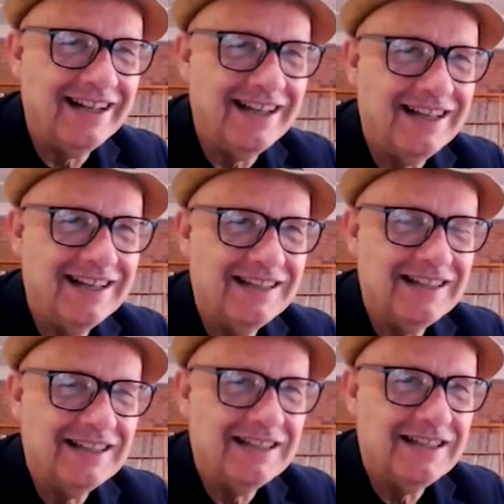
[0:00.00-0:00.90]

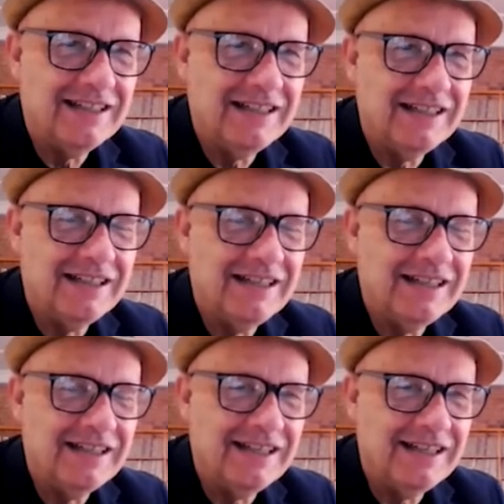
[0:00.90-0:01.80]

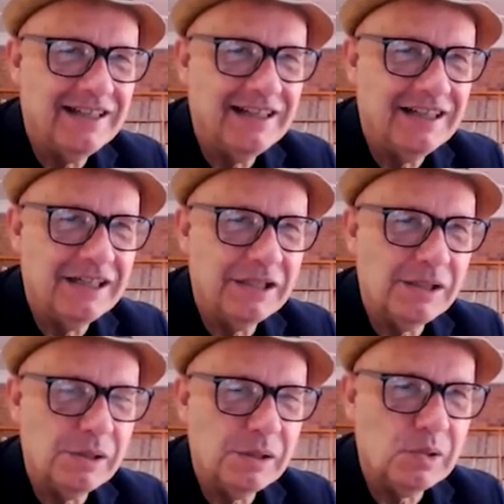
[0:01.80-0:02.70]

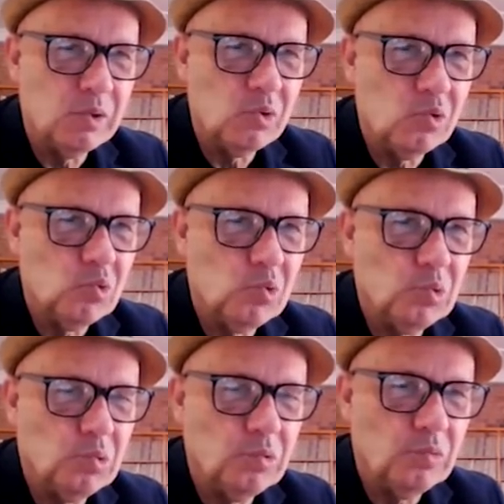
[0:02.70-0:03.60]
(silent)